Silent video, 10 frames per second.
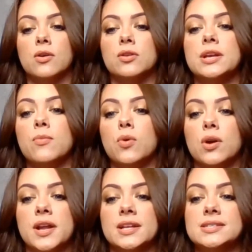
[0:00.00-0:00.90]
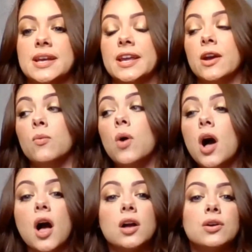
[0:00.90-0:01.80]
early mornings taking a
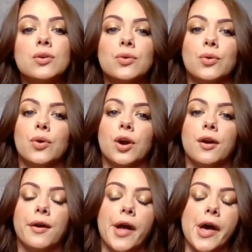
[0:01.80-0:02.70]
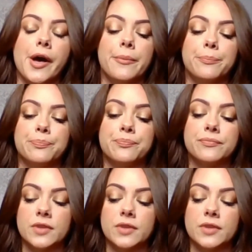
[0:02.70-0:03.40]
walk or um,